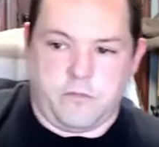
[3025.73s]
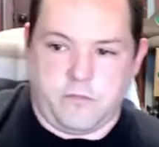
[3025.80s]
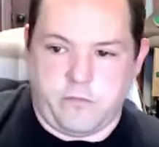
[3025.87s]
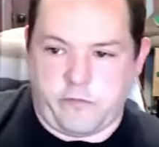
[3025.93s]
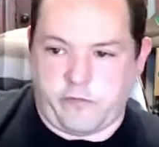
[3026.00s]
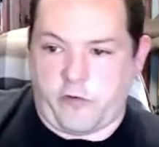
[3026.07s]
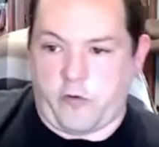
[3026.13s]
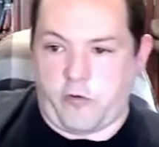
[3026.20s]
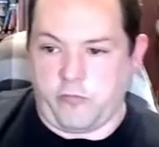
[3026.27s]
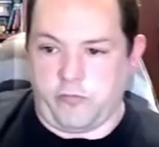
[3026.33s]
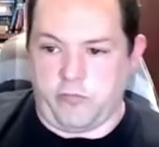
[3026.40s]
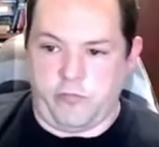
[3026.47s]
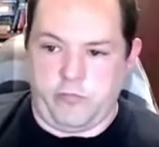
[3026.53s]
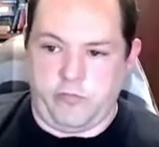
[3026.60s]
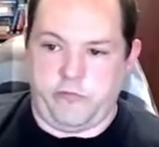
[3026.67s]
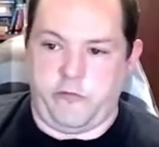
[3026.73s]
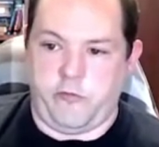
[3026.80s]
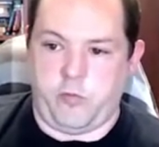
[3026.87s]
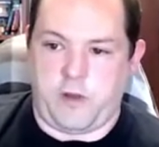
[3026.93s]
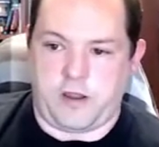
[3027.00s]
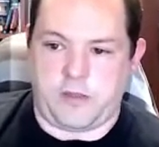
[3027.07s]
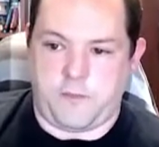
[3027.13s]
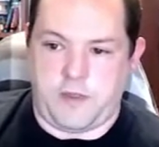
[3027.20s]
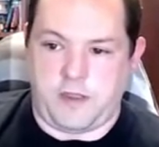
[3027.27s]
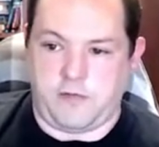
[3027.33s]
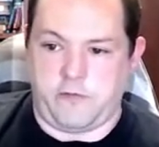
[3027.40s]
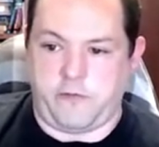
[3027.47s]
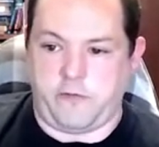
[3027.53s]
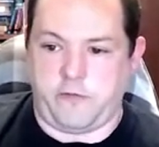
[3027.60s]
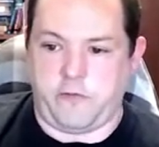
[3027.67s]
So do
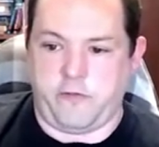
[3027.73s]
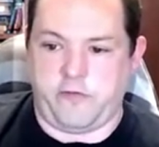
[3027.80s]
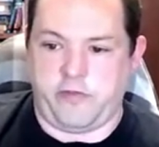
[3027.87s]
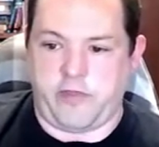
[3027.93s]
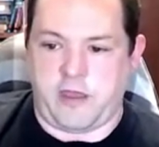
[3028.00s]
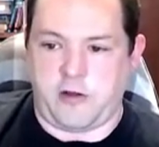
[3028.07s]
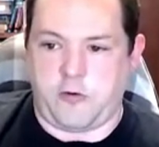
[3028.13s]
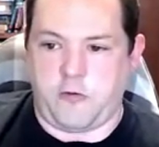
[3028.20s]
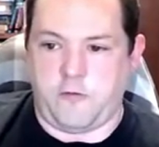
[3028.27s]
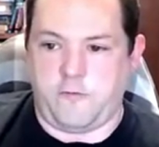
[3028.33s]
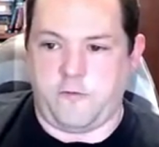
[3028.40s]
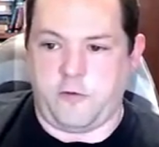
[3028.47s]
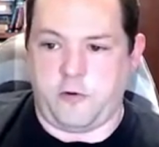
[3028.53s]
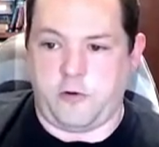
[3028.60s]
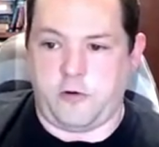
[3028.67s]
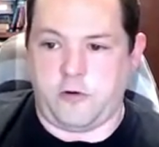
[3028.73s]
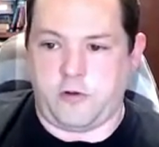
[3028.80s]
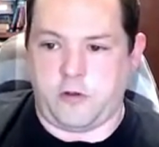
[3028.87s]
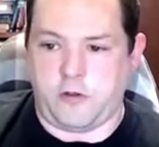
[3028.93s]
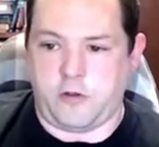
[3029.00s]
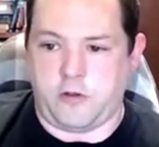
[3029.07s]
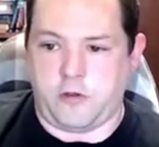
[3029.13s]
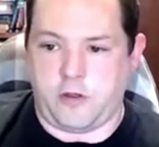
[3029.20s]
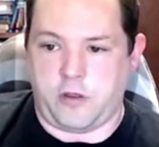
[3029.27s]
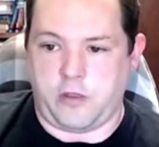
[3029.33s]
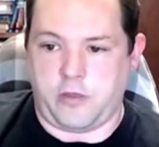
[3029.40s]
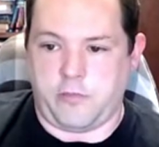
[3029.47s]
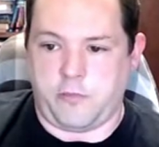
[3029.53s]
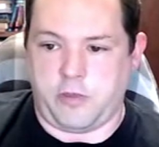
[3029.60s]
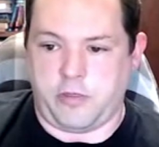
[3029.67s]
recommend using that over
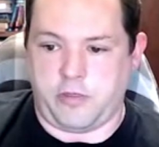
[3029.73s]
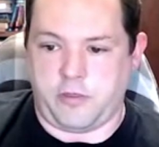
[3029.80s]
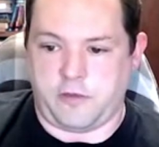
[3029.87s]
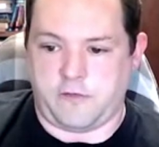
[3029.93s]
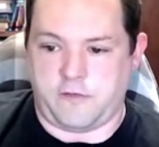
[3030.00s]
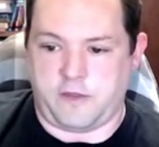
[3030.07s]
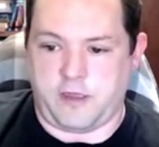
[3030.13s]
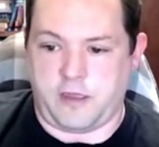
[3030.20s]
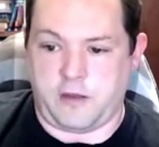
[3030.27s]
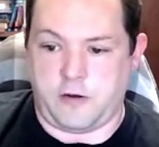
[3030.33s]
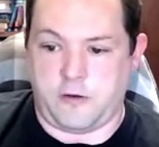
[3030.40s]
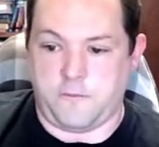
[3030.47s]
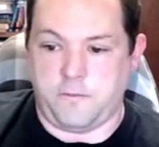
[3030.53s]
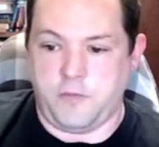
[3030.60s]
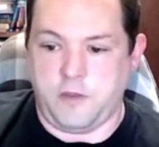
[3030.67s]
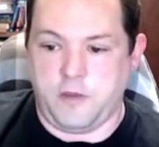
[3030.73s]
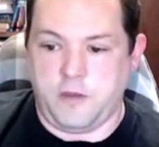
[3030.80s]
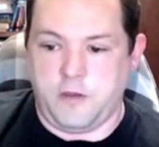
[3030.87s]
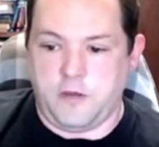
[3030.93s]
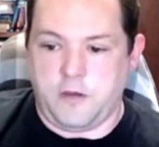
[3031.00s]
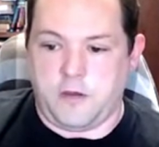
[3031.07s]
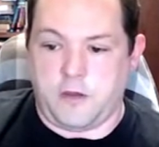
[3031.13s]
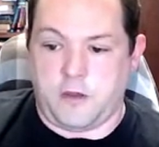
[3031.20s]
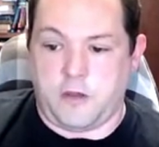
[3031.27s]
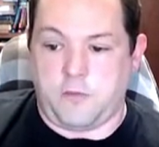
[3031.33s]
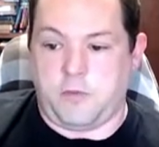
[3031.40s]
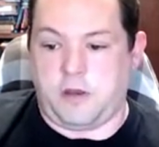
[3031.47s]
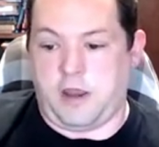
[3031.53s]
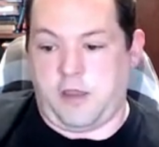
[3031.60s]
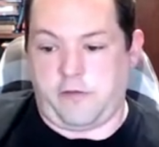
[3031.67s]
IAM Authenticator.
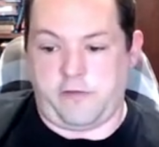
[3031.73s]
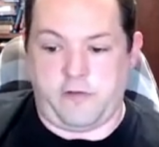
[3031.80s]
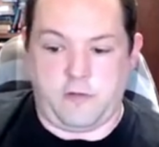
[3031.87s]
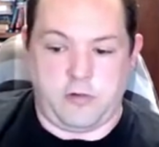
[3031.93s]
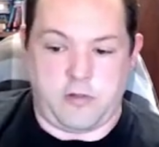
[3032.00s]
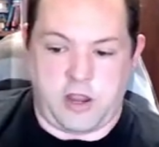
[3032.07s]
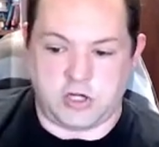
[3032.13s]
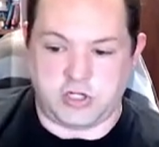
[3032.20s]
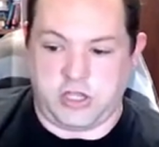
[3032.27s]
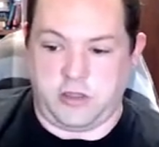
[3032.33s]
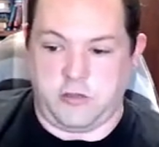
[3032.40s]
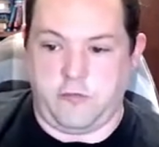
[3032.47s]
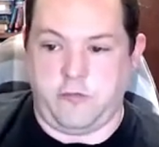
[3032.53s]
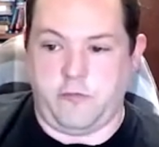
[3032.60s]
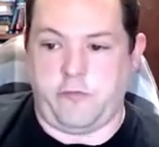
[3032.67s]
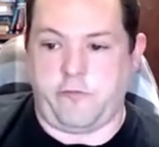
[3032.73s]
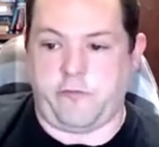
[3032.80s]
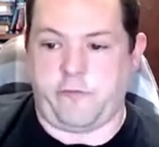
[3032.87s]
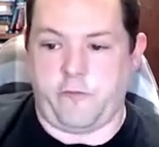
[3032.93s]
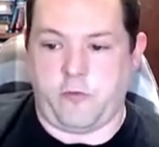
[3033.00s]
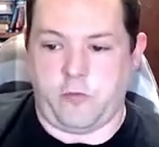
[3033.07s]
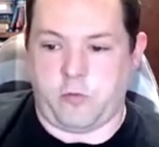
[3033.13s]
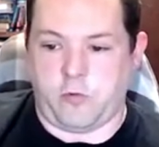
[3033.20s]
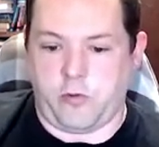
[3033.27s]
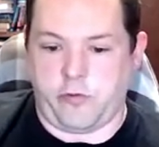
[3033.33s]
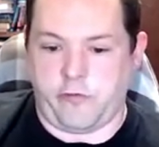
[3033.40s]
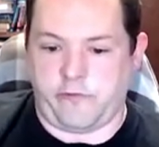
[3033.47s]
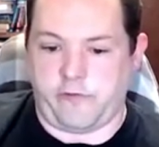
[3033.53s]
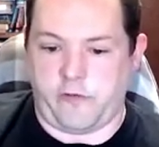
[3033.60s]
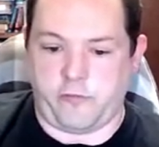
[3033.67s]
But yes, it'll actually use full role
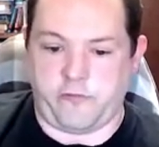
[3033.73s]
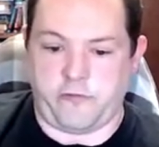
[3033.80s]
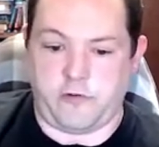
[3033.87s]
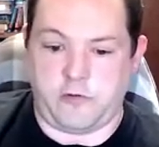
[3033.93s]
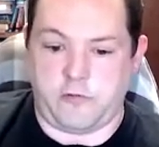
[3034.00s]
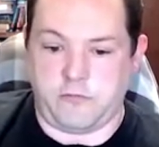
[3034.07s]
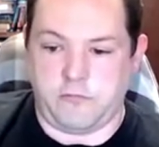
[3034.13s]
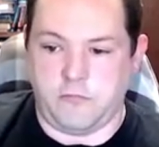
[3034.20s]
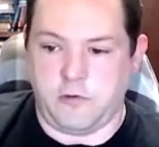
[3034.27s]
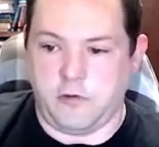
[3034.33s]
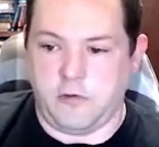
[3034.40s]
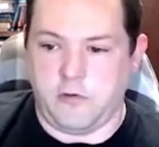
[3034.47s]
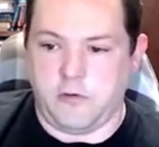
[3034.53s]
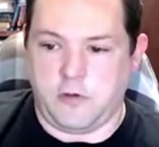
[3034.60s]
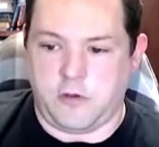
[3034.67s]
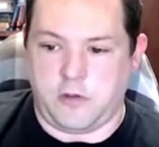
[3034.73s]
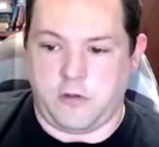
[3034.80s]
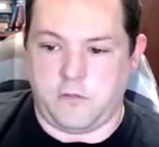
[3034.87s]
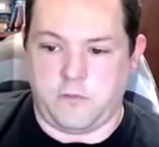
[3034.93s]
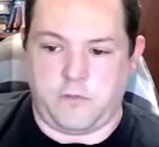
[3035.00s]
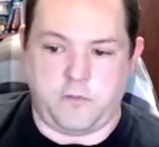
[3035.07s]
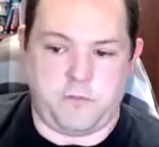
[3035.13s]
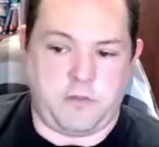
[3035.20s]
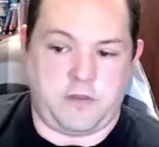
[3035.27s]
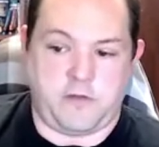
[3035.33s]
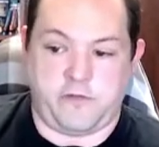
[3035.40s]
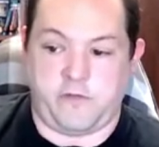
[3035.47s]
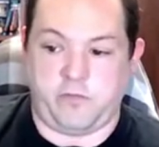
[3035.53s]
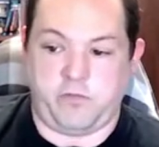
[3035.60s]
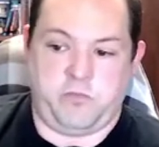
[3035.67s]
assumption
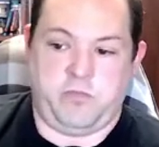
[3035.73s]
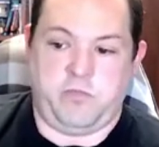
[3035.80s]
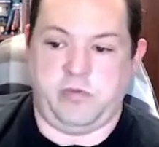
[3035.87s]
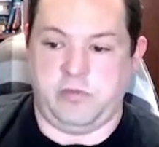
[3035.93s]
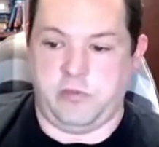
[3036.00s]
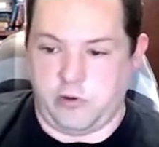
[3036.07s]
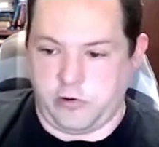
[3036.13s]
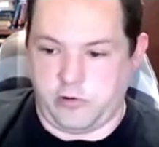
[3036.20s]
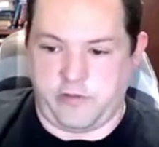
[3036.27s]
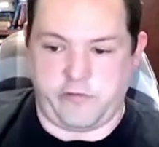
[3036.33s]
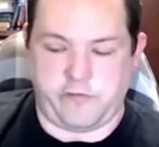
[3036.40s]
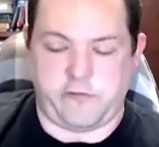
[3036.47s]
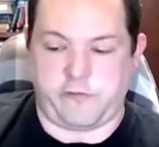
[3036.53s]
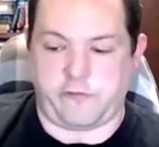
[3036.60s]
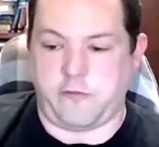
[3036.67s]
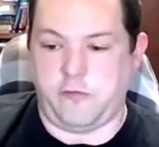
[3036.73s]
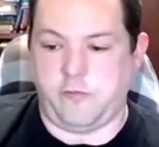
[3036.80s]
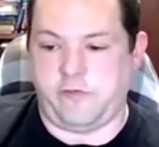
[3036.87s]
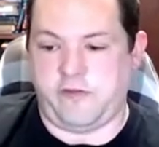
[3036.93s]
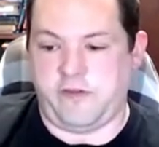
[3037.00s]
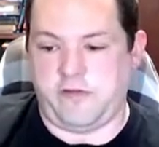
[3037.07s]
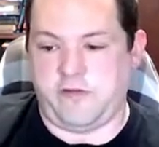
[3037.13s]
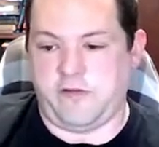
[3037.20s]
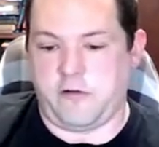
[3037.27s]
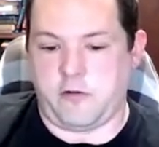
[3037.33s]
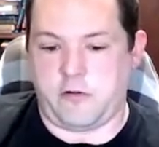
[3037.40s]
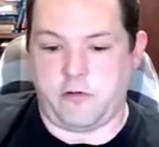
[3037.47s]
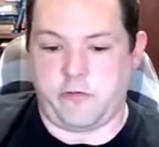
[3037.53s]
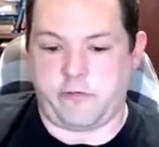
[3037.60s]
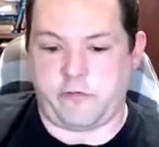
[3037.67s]
because literally it's just kubectl
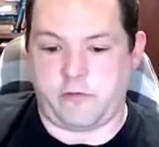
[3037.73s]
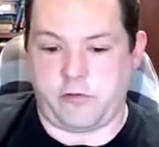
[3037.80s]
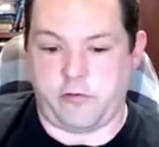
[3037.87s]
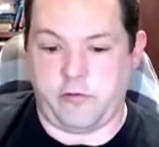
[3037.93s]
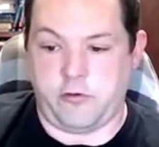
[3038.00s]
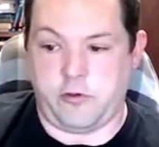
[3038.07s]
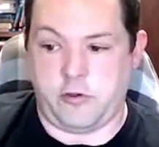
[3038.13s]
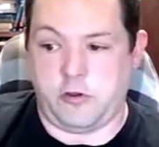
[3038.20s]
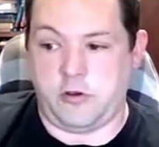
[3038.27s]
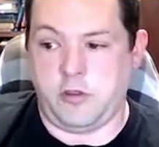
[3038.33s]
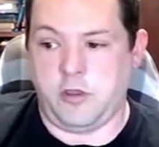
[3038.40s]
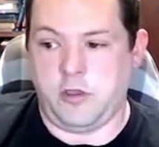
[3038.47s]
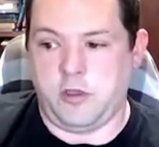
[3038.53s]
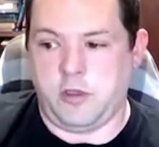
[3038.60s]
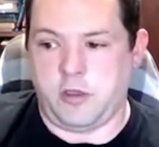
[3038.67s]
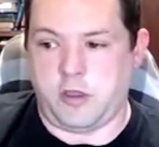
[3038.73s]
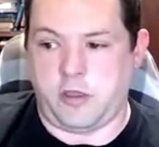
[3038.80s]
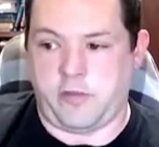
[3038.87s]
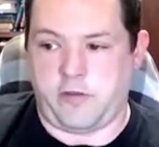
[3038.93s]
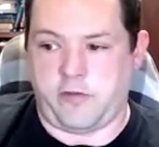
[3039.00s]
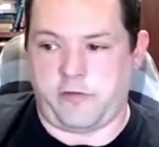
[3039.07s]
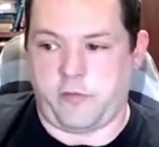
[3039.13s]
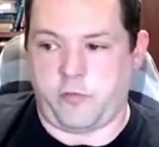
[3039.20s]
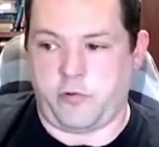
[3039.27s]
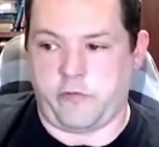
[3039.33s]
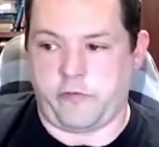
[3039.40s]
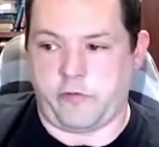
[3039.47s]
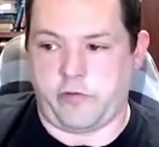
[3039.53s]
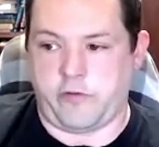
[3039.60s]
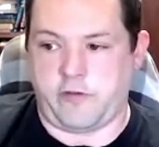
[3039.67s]
calls under the hood, and that supports
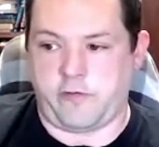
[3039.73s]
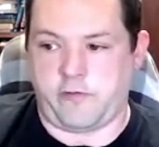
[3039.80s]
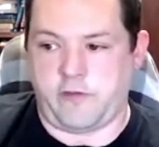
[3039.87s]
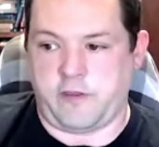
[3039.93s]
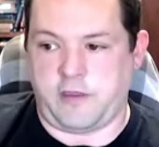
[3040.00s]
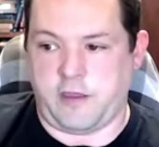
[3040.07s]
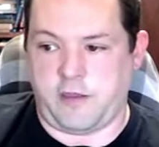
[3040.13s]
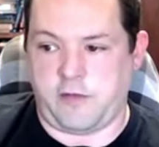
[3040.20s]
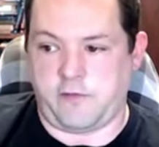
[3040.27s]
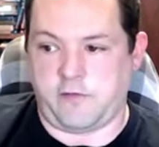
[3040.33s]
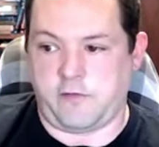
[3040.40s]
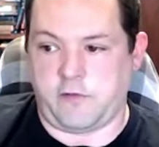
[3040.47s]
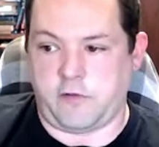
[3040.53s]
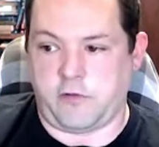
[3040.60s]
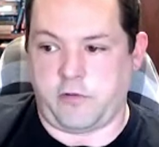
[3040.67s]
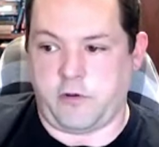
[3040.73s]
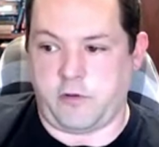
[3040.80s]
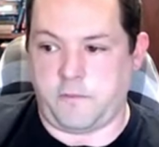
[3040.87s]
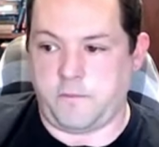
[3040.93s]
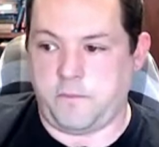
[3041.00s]
all the SDKs on there.